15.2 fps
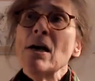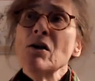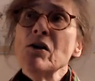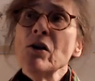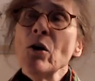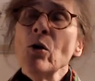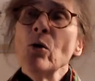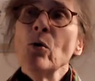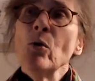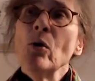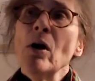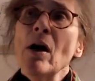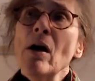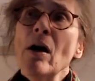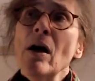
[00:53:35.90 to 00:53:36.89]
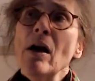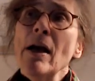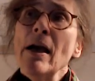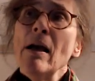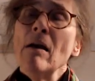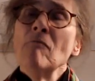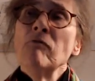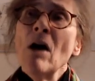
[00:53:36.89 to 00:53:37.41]
So
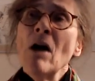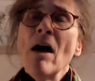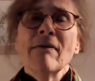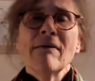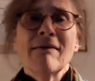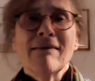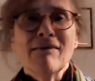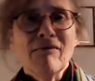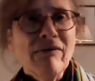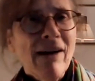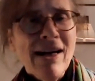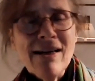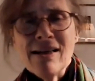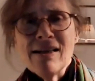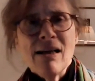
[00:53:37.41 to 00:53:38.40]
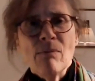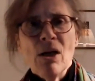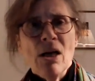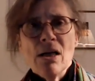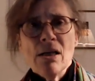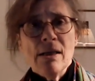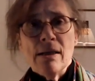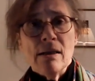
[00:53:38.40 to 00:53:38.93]
rather than finding some
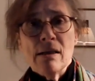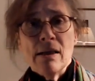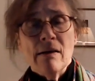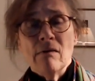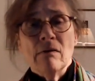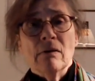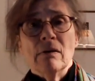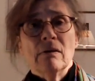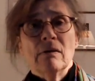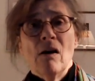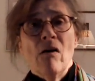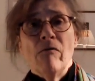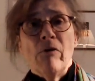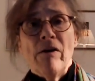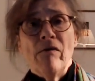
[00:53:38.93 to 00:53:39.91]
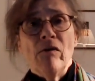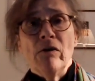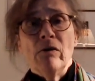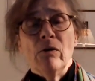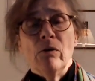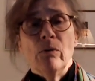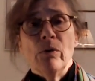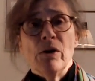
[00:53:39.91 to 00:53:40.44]
ghastly secret halfway
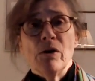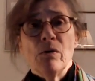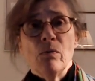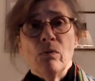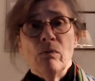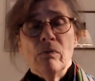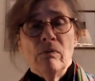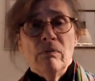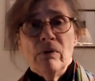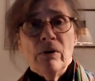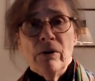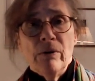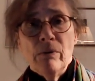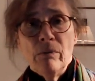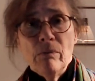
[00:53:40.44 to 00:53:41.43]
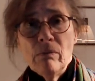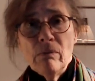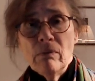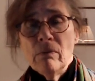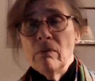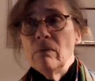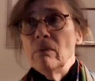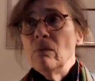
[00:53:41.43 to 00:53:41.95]
through, which, you know,
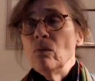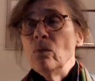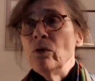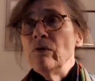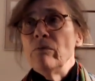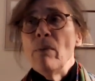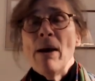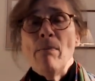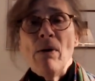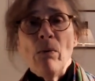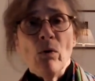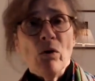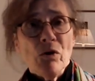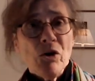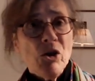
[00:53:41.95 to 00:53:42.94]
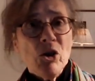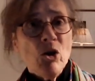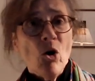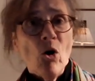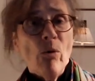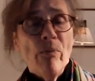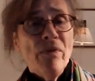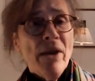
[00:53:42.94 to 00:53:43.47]
would have made me want to
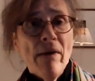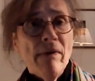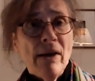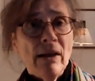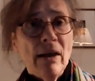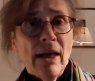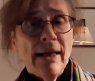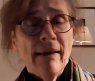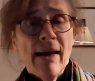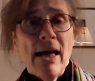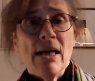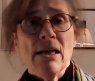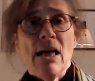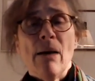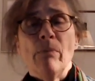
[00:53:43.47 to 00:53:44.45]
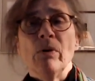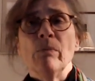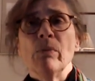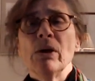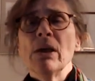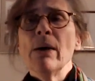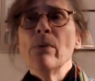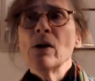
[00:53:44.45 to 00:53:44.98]
stop, nothing like that happened.
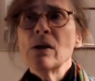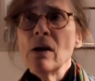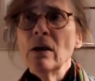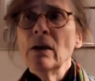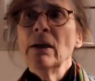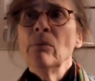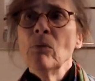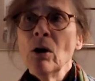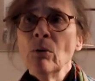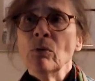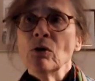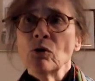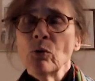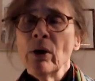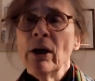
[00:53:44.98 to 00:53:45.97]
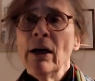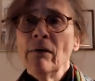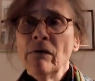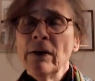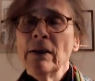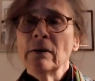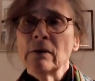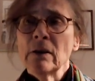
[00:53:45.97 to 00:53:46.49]
But there were certainly moments where I
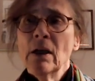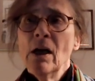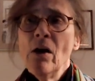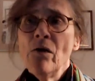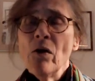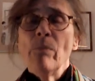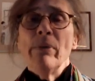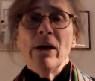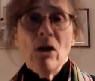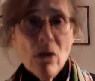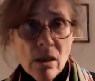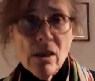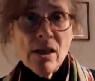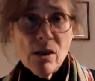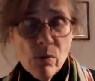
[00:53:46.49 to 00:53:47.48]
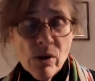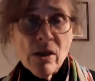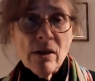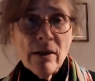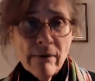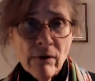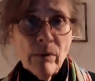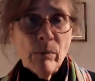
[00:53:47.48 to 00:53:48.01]
felt that because this was a
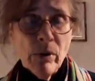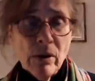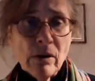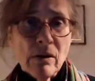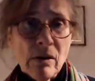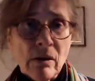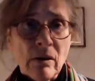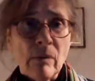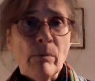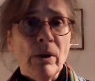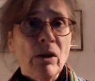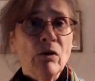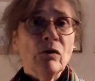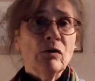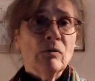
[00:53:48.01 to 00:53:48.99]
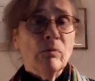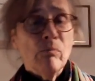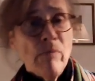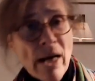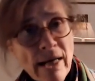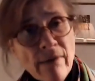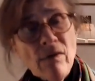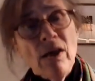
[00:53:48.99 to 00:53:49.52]
living person and because
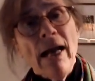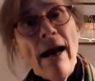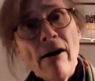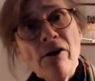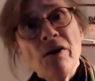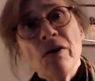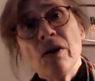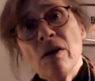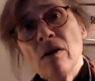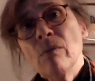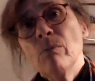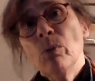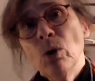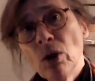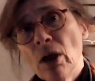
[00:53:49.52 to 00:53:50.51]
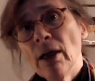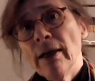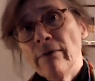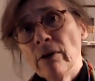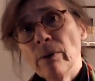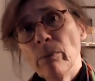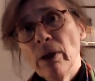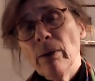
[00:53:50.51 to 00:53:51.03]
many of the characters in the book are
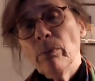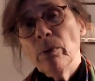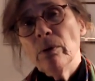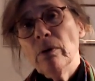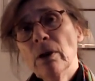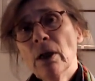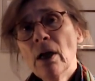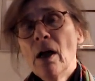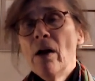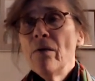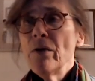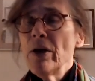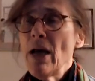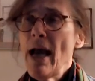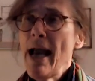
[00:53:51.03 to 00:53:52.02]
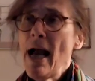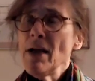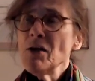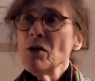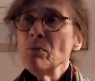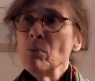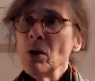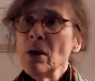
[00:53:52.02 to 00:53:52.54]
living people, that I had
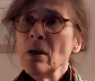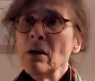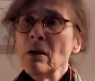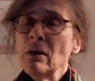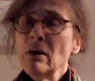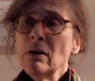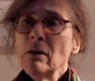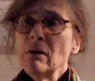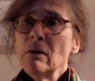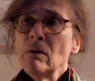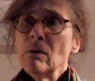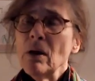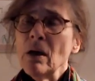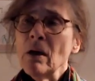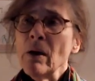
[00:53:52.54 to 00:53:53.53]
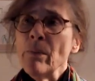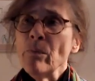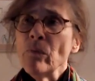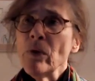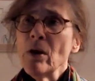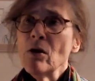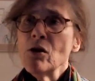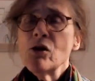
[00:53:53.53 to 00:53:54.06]
to be
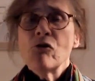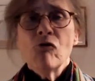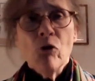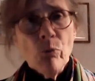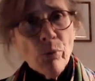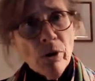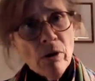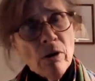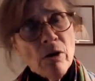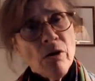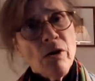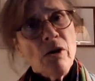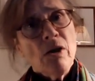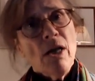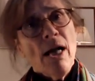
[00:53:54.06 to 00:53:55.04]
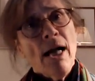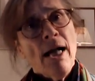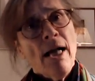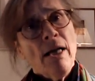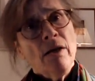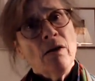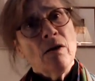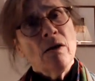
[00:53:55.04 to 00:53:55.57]
scrupulous
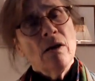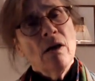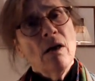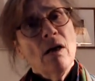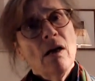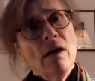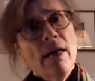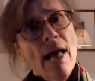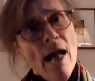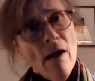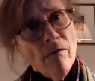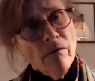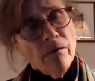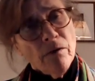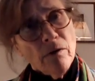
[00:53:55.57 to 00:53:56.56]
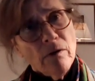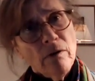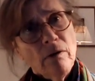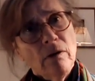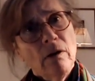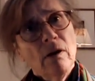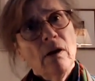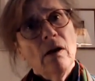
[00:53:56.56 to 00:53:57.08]
and
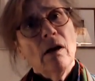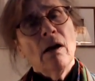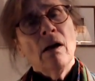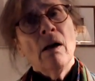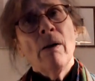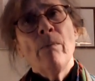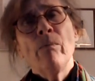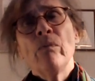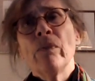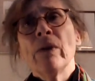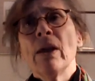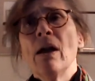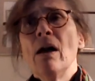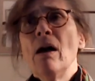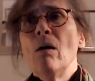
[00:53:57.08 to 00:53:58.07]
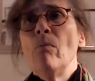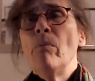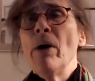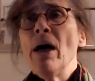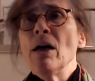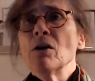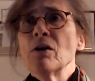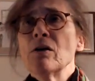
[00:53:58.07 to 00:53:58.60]
careful,
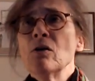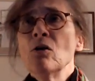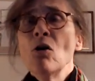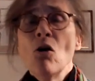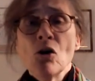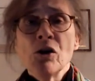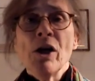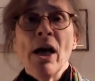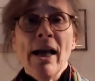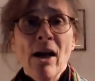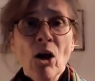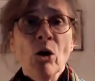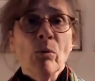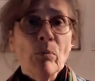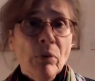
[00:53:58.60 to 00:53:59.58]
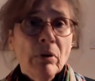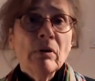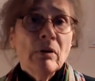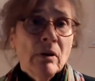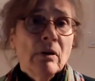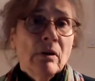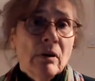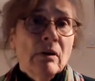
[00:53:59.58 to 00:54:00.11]
but not, I hope,
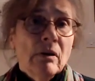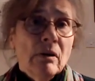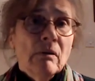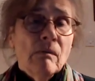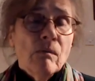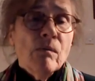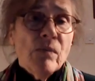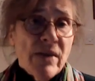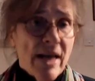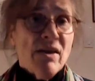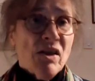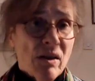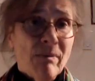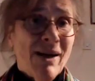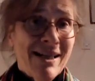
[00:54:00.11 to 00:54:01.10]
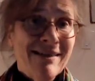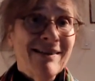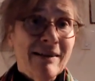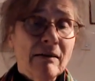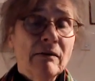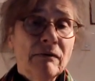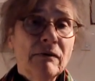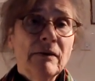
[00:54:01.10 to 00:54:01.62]
censor
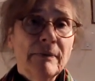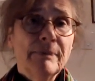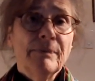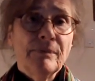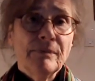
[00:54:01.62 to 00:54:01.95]
myself.